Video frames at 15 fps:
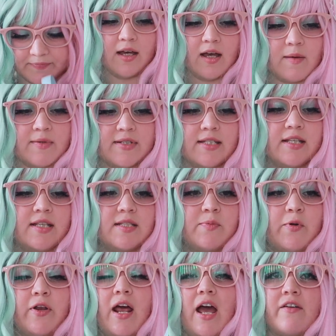Up until this
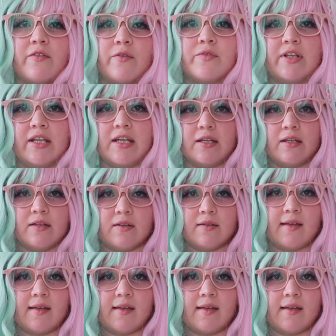point, I've only